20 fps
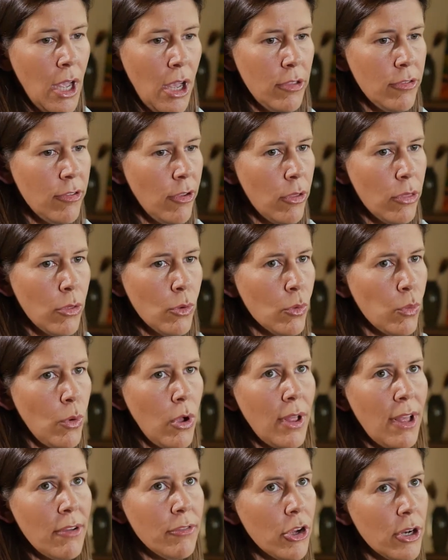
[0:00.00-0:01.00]
And so I thought,
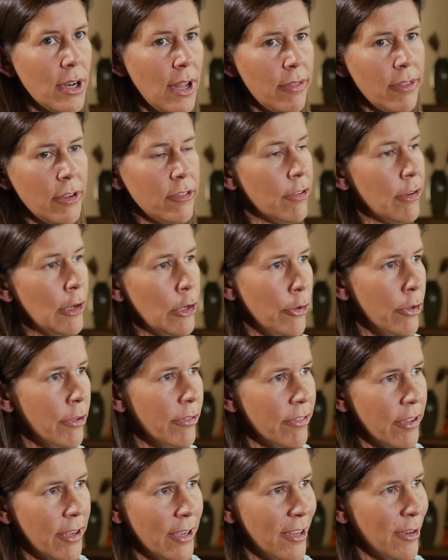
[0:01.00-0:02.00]
well, I've got nothing to
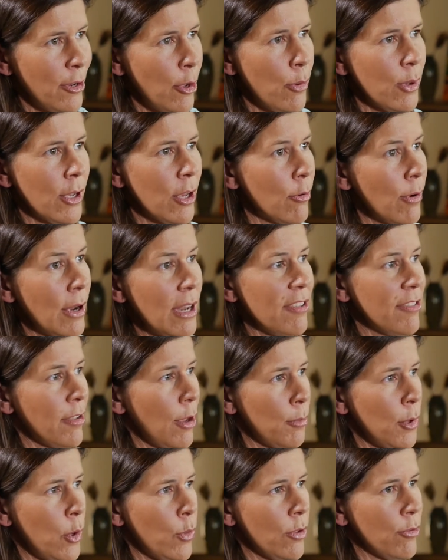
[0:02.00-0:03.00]
lose. No one can really
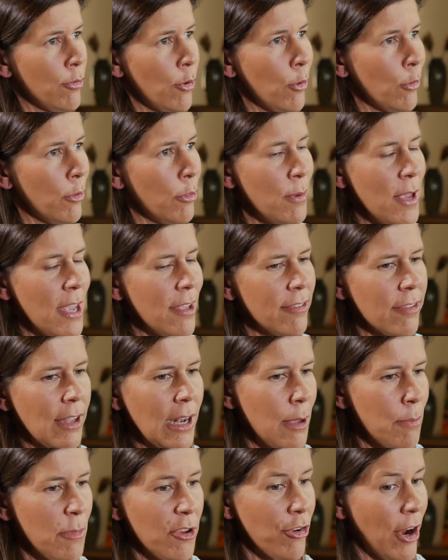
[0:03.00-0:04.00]
tell me what's wrong with me, so
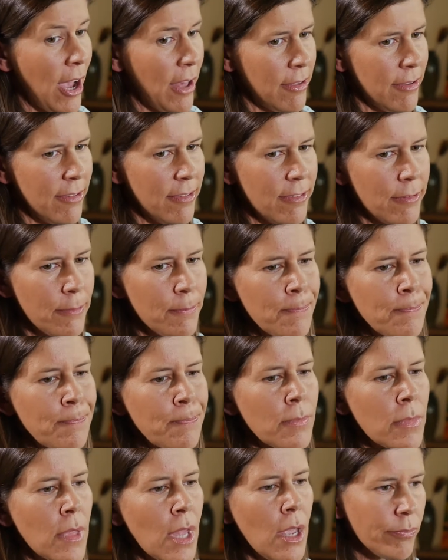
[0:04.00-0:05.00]
let me try this.
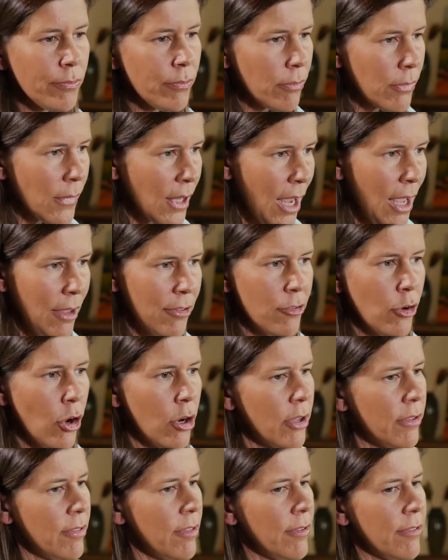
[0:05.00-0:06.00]
I
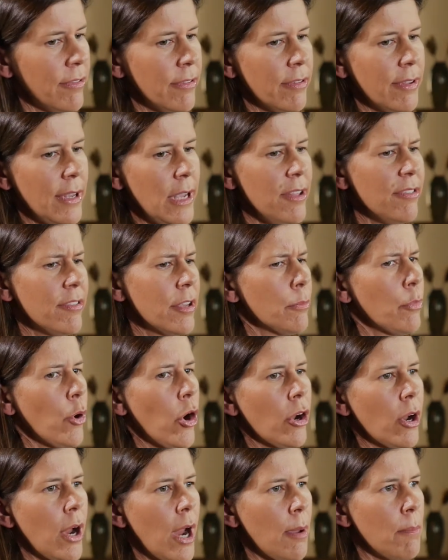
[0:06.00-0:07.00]
started this eating
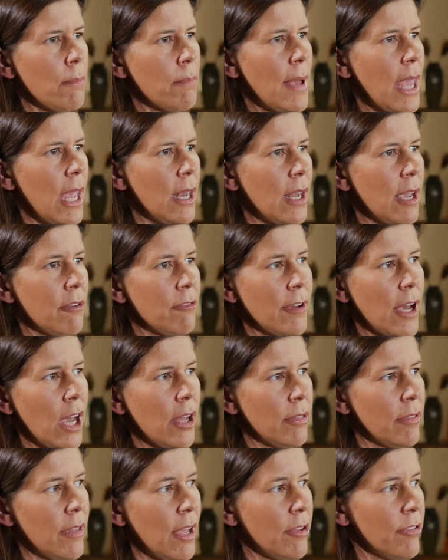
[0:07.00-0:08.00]
program and I
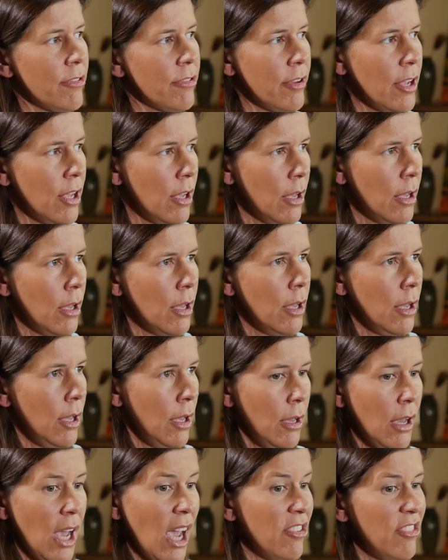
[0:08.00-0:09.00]
found that
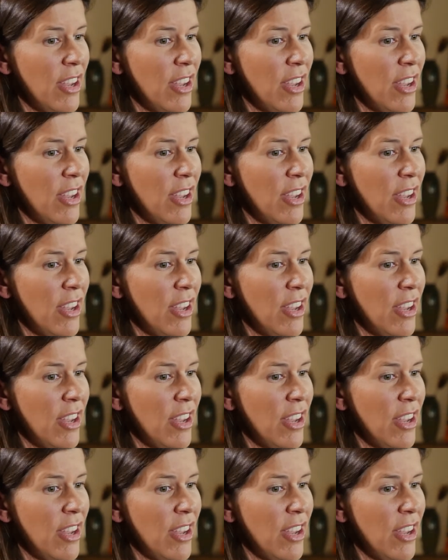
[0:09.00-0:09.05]
I